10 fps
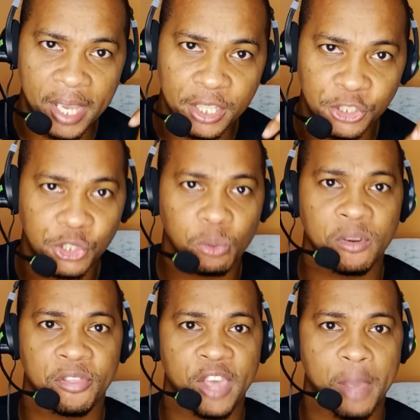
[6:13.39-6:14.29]

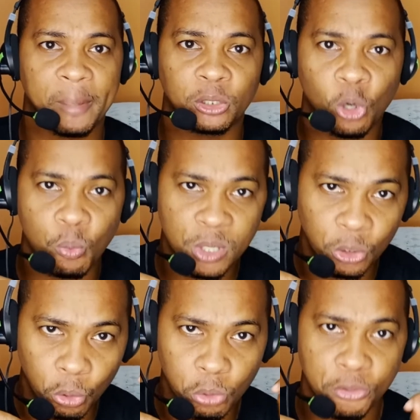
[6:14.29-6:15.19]
endure them and how we
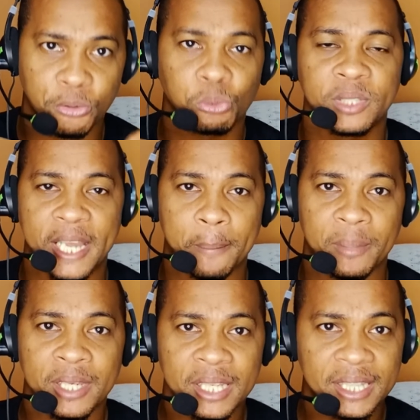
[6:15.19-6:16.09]
go through
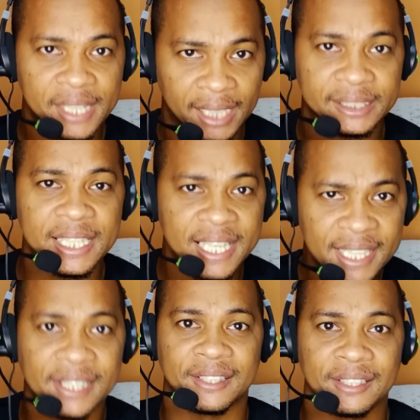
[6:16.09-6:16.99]
them that
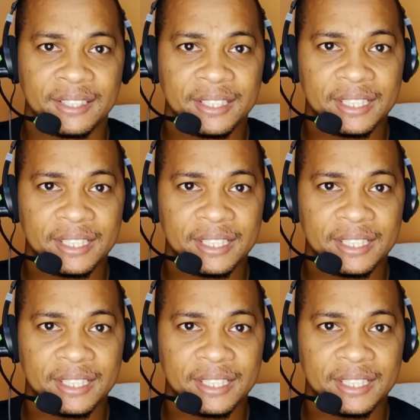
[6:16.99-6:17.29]
is